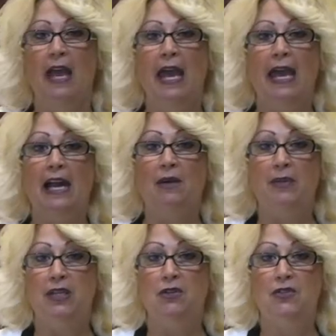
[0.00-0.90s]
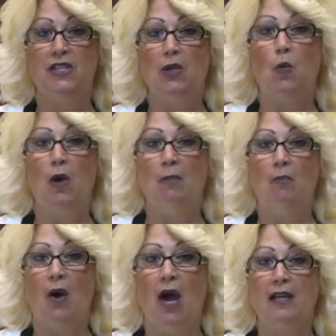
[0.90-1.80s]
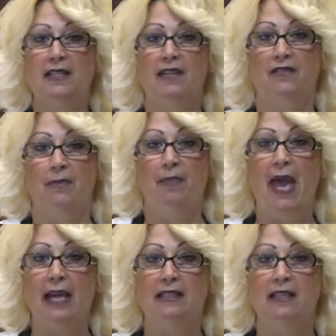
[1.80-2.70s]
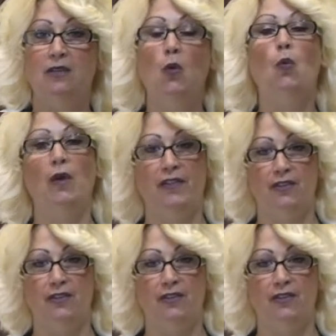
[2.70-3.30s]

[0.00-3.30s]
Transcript: And I'll be using one box of the pectin with the